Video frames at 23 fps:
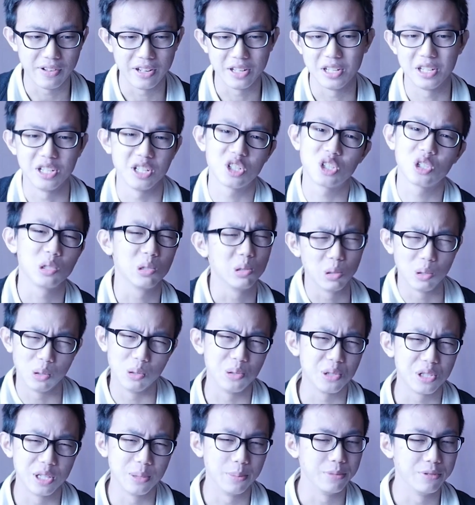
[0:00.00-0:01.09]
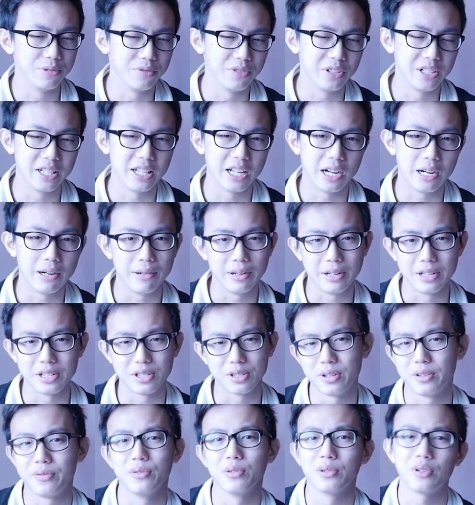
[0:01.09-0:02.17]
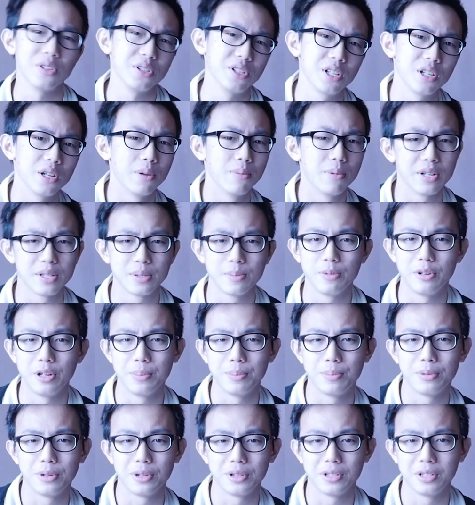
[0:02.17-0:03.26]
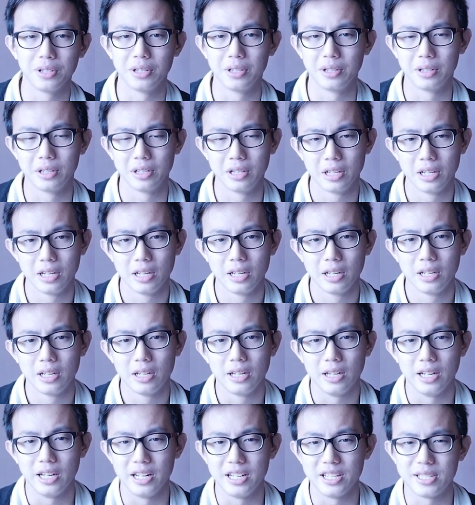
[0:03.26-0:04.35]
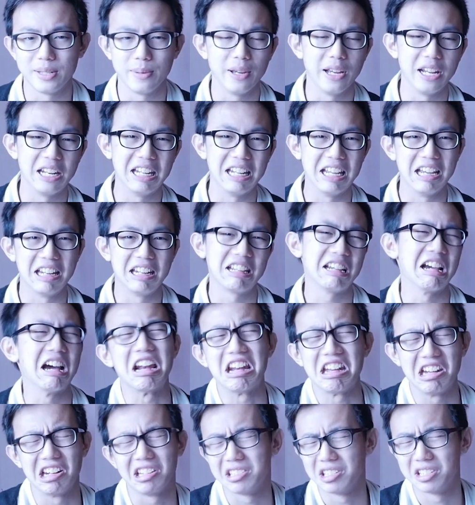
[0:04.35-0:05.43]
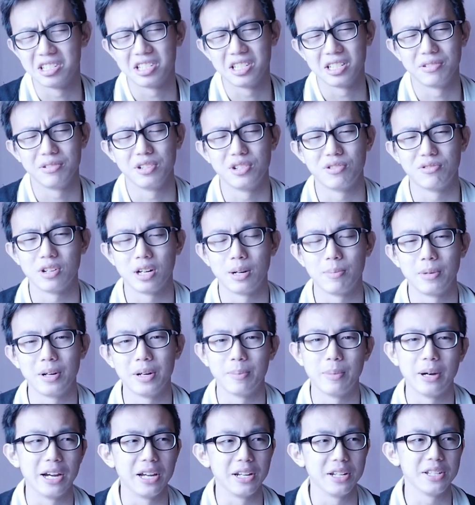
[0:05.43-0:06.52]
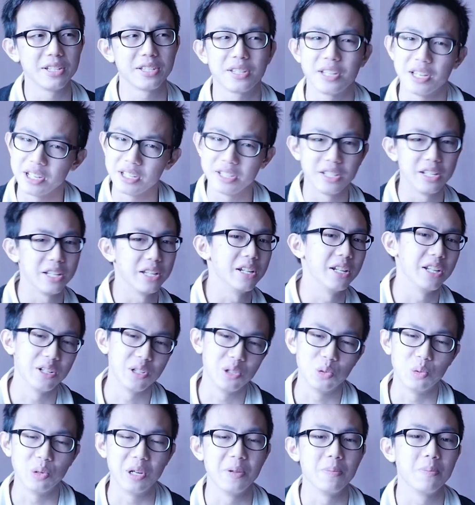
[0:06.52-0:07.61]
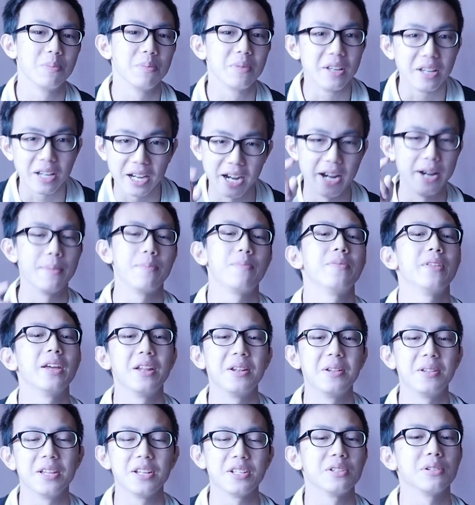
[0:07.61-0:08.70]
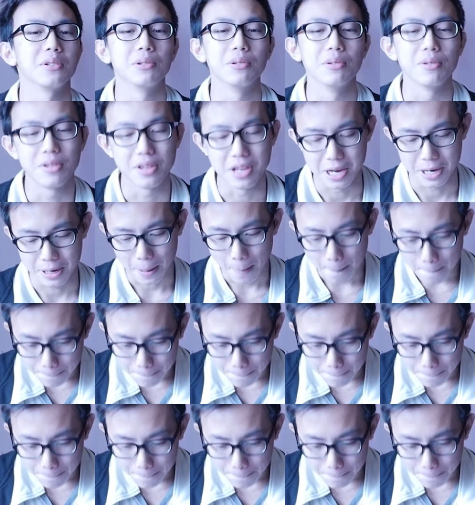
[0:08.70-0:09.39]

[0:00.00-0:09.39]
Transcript: and it slows the movie down, and it's not focusing on what's more important, and it's adding unnecessary drama. But in this case, they do it, and that's a good thing.